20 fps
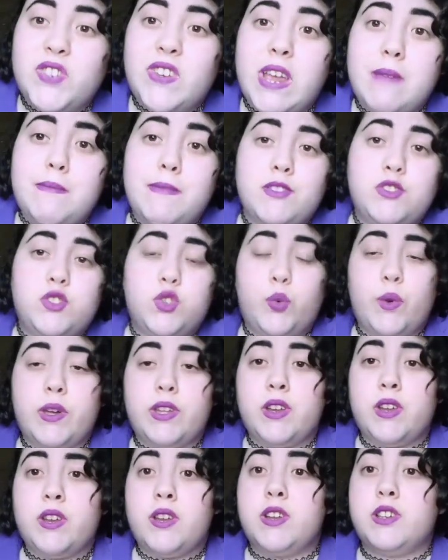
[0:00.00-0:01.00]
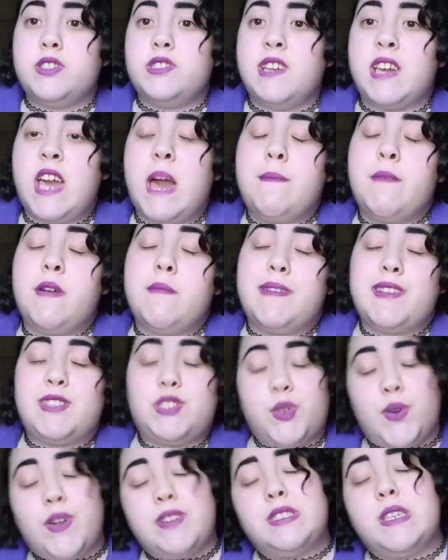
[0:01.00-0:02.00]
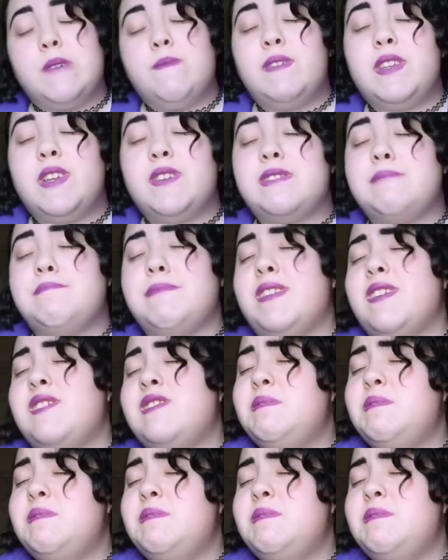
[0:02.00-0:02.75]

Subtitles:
of my storytime videos and my LGBTQ plus content.